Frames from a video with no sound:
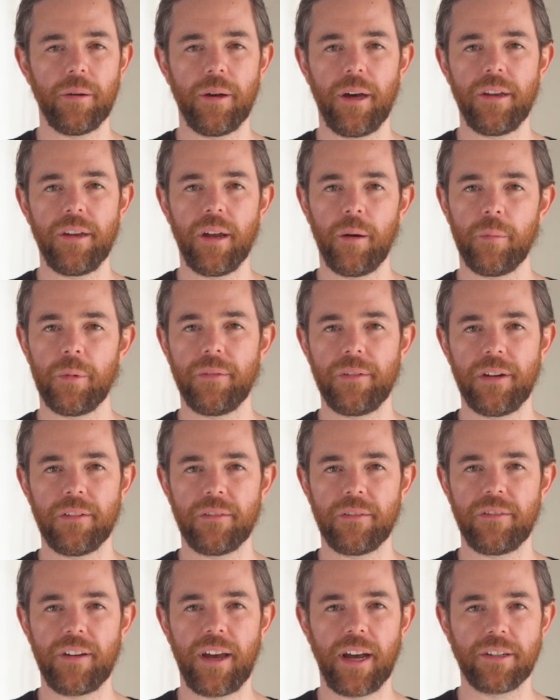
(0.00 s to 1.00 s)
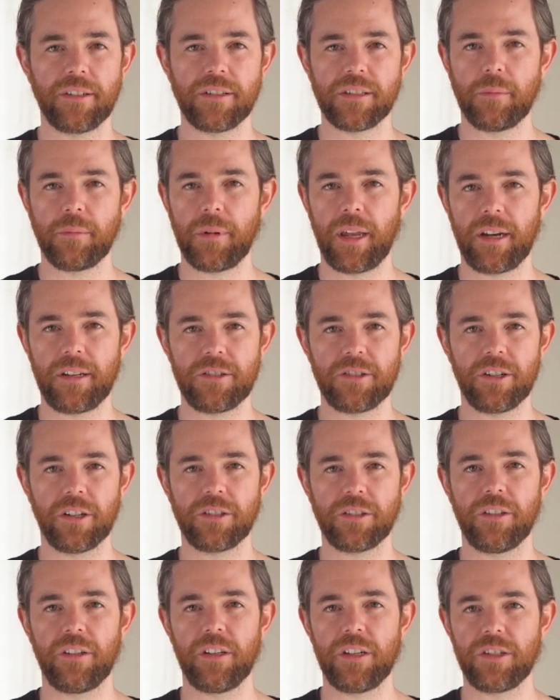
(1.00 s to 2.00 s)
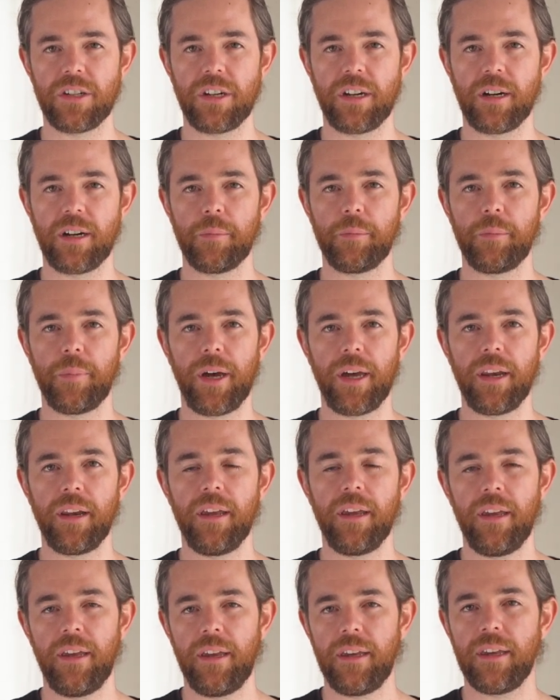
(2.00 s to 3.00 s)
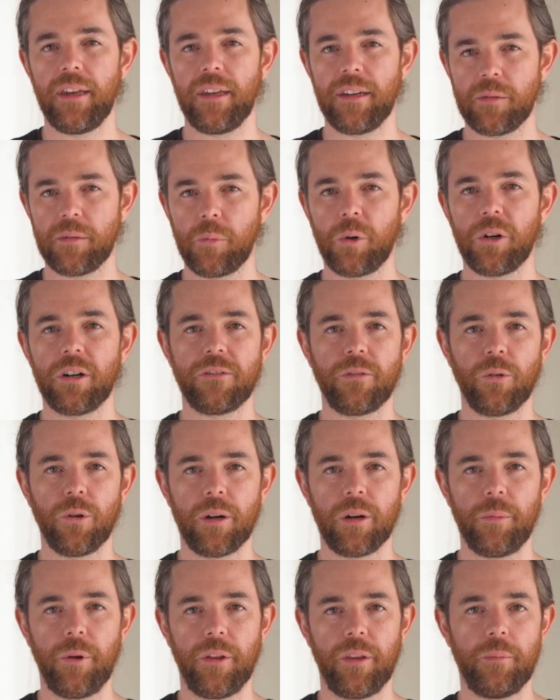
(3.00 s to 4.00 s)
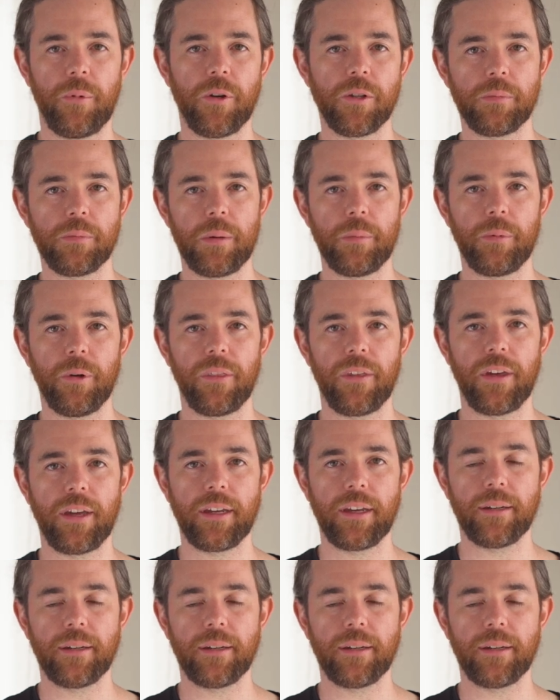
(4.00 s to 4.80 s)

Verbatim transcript: a number of different factors. I'm not a structural engineer, but it is more affordable than most people think.